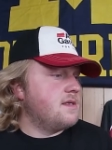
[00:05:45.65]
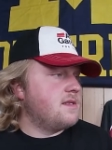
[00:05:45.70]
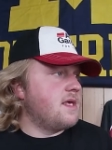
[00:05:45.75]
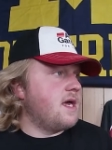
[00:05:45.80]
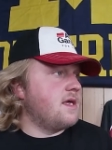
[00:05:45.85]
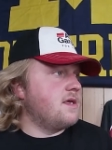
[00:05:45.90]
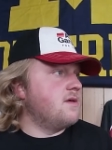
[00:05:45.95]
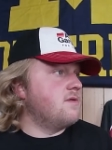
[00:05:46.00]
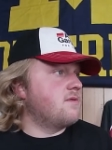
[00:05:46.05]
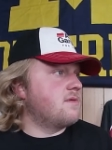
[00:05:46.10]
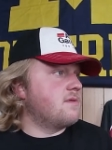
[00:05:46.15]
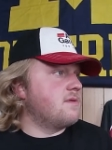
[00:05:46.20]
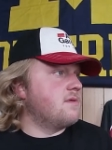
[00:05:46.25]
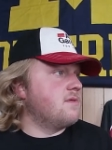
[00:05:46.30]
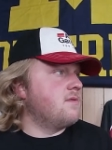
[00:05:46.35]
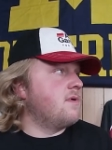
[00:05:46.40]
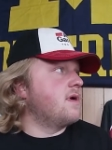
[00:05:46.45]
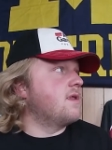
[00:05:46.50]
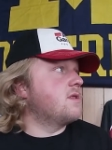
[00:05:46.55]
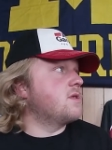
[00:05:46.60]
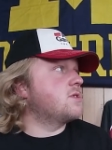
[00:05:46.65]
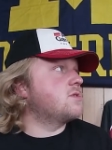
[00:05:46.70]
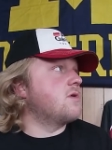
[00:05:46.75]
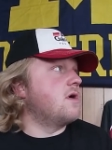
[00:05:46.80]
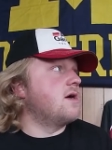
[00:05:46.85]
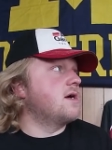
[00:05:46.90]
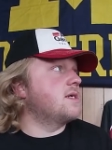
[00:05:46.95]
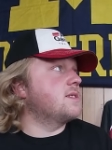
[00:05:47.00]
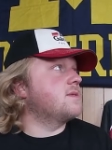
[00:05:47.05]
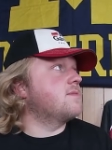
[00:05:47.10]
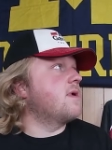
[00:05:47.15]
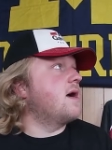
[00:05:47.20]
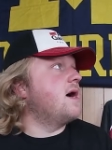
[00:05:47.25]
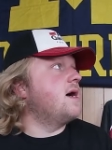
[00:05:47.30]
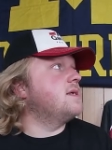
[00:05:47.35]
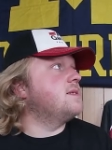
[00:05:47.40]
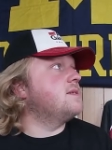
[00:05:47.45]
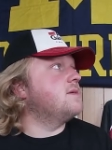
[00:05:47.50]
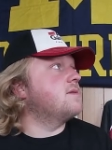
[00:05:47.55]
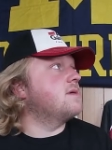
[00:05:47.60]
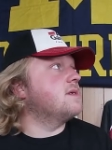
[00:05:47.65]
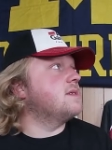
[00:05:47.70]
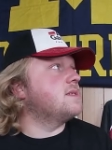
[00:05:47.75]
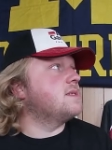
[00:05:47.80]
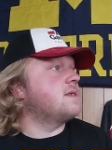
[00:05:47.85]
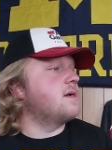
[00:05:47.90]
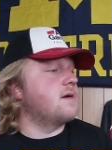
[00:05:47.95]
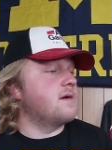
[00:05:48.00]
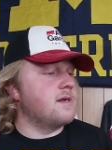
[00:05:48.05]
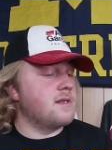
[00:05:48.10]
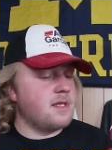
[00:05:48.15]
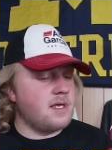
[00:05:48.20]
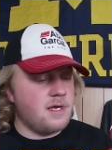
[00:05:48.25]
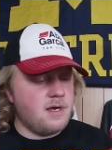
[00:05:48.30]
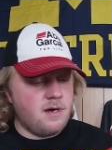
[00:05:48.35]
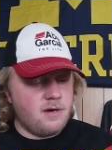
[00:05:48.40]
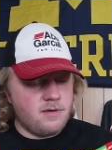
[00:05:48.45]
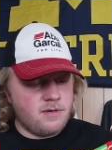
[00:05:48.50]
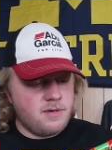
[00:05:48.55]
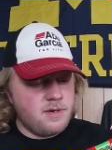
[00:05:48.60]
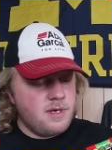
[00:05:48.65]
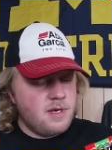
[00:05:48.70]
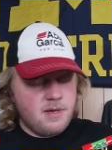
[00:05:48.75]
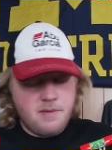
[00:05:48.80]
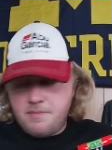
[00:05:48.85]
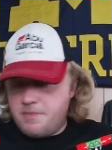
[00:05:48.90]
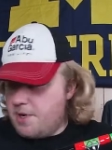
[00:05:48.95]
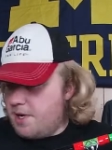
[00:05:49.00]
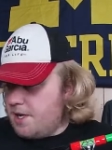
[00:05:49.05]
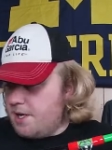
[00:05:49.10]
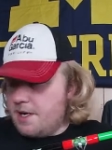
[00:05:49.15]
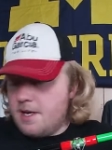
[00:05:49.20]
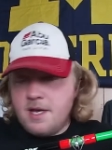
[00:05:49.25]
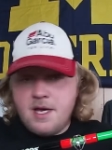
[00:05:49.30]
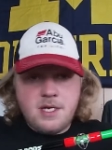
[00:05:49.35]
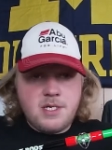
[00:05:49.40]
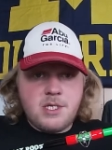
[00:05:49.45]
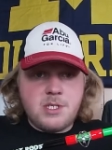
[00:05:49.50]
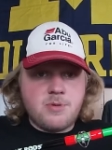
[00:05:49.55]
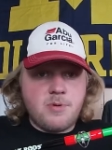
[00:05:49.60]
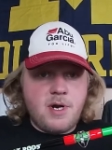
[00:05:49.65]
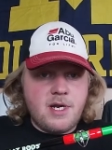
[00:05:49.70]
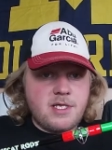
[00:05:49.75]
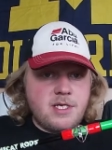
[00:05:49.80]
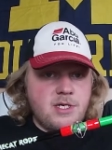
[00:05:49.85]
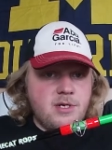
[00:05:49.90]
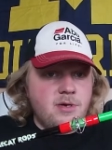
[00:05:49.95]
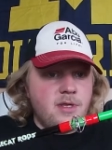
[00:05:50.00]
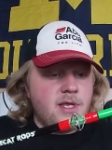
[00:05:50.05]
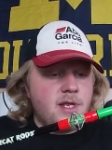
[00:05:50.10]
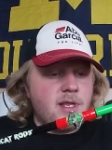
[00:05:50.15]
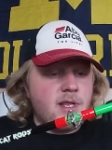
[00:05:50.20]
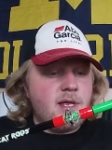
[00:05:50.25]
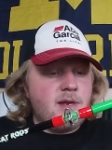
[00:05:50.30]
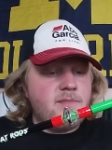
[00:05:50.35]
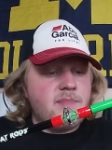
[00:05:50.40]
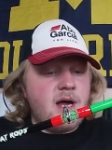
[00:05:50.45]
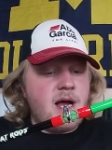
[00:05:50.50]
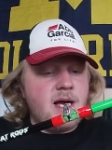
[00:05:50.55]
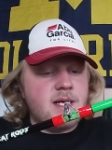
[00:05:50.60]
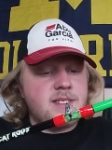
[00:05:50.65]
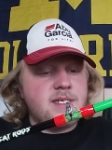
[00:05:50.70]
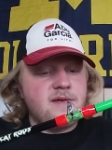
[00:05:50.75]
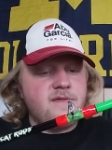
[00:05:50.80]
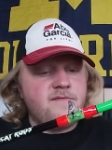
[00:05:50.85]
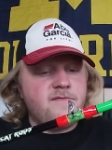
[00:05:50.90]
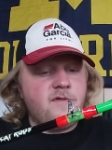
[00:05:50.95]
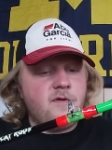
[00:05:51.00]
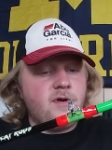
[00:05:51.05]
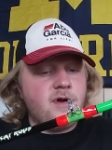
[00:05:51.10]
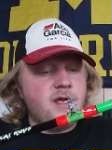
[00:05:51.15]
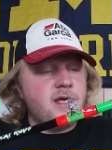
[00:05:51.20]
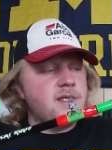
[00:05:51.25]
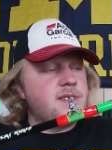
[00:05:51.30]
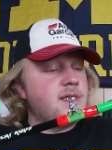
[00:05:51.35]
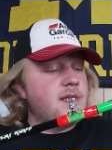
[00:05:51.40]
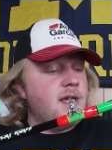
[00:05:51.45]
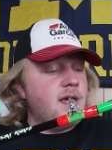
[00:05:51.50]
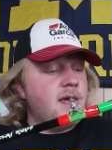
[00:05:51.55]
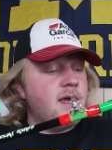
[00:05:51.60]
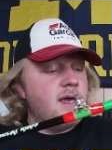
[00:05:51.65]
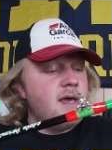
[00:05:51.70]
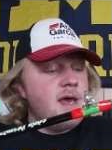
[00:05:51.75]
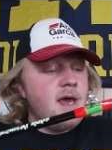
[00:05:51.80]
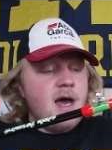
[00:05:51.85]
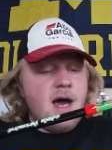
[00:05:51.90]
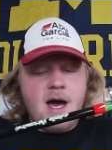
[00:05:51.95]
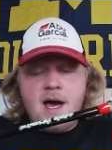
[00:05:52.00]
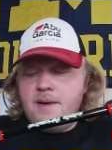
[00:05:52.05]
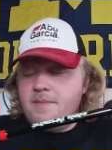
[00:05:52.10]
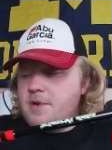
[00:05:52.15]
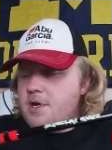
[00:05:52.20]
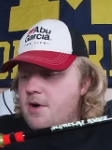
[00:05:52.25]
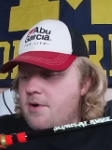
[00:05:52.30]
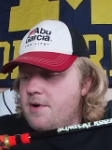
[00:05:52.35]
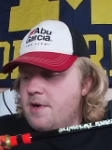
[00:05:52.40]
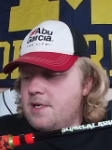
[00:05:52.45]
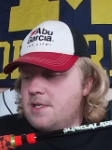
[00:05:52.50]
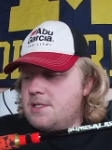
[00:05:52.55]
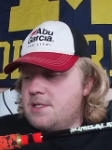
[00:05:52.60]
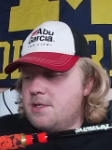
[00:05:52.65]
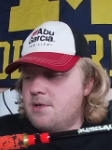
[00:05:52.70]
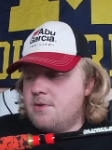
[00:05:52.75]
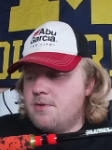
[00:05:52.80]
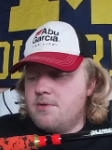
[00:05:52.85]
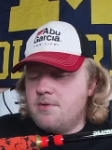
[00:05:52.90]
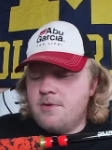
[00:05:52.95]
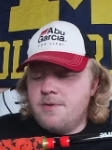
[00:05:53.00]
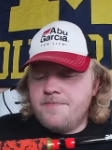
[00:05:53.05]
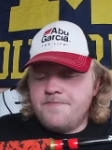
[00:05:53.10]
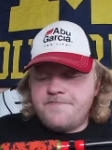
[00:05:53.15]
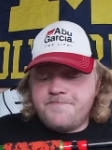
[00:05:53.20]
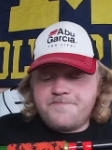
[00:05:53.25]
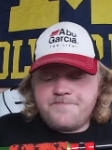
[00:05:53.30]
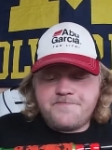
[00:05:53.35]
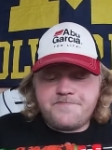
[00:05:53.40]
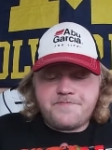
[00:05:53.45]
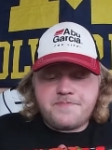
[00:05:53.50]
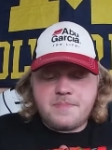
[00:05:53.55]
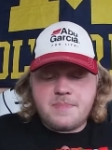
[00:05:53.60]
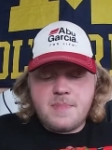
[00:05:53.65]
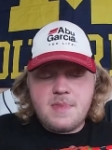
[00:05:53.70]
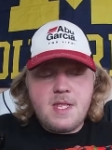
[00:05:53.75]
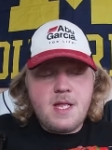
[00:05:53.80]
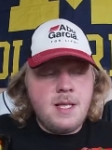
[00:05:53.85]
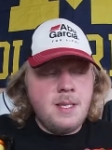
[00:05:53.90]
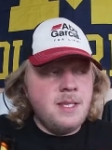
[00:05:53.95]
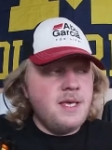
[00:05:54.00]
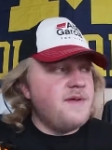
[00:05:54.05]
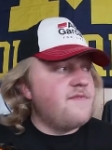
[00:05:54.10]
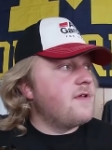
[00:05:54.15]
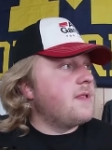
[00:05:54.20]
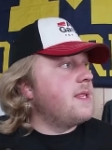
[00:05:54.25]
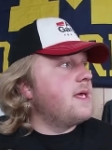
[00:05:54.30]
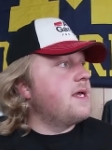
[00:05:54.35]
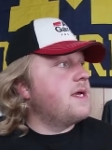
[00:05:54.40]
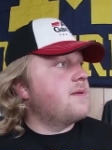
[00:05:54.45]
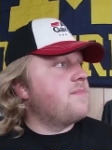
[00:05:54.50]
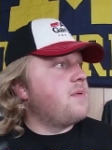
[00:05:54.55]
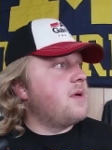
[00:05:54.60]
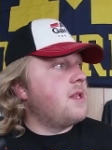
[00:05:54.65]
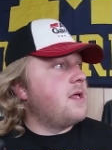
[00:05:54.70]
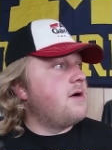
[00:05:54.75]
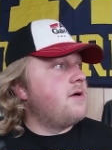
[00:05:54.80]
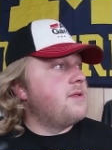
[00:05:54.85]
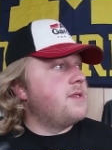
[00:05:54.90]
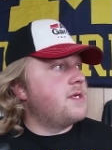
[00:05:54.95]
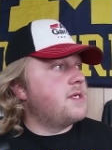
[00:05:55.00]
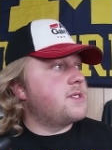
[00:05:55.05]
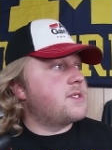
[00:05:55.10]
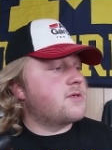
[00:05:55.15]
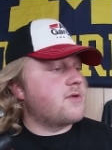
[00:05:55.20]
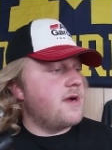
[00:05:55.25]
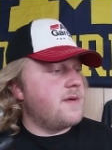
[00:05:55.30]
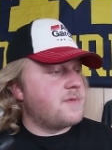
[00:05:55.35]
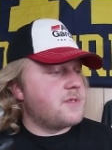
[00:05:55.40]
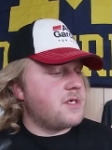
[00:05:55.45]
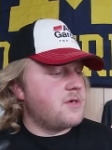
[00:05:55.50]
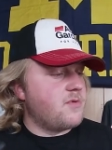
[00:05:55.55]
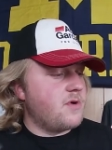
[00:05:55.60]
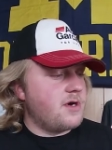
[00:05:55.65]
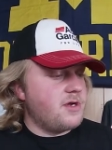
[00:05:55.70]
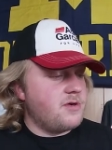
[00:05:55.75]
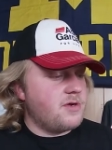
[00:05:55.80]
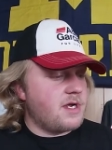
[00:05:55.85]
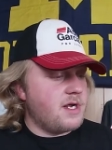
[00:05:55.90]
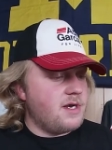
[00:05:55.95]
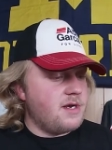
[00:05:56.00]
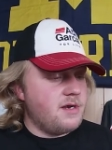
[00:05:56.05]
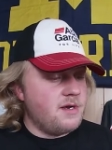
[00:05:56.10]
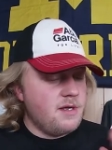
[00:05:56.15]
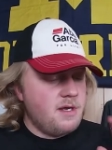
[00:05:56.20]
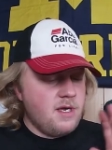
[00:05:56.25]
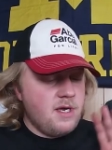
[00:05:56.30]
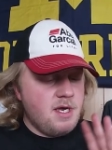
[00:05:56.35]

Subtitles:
that you, one of the strongest rods you can certainly own. But just wanted to do a little unboxing for you today. I'm going to leave a link below in the description where you can,